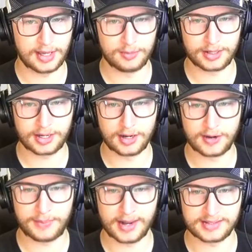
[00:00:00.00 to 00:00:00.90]
Cale
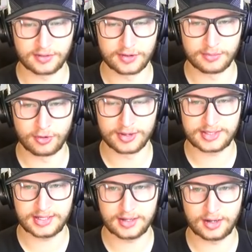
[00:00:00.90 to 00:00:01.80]
Makar passes over to
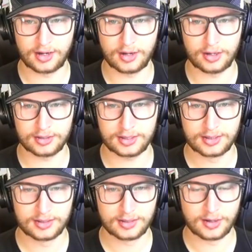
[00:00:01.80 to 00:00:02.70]
Morrissey to Hall.
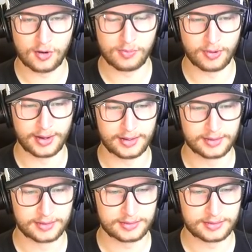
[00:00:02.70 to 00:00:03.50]
Oh boy.